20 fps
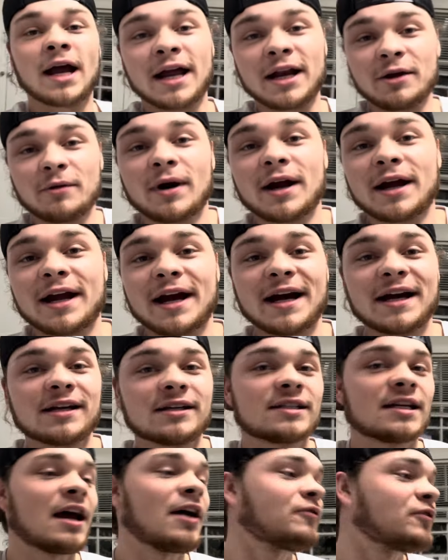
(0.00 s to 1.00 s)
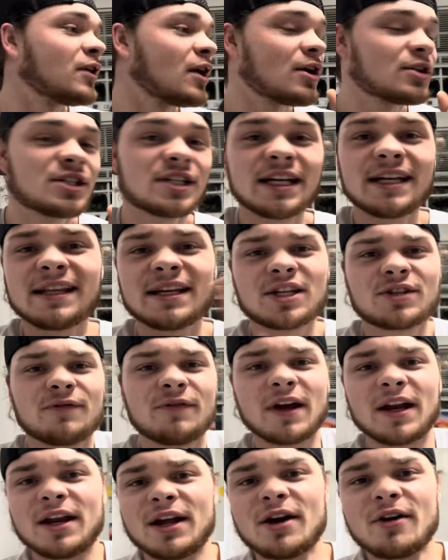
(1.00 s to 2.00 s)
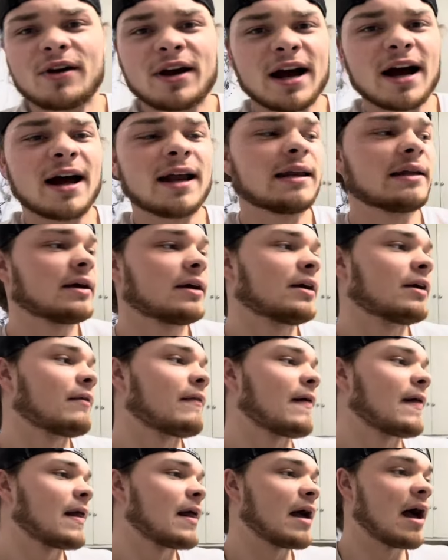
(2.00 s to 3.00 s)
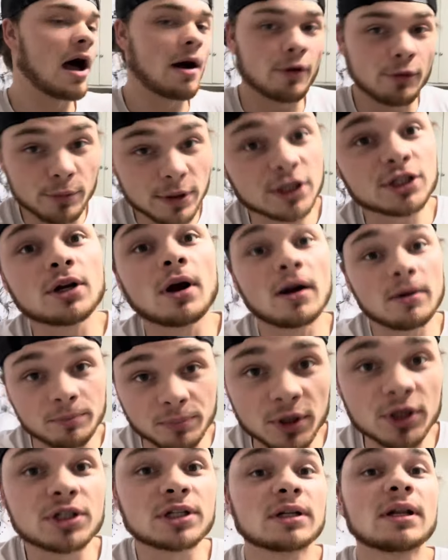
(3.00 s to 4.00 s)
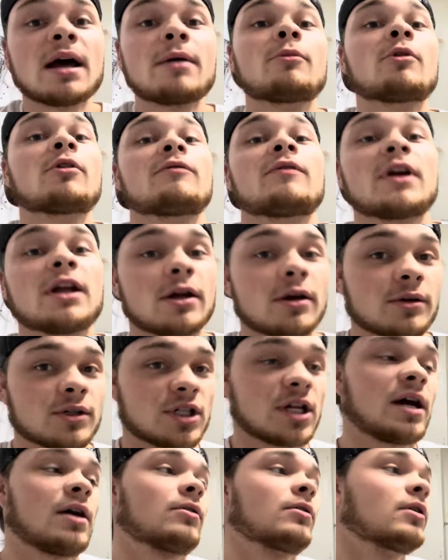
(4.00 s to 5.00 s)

anyway, guys, after y'all see this video, kinda, I'll be starting pushing a lot more videos out,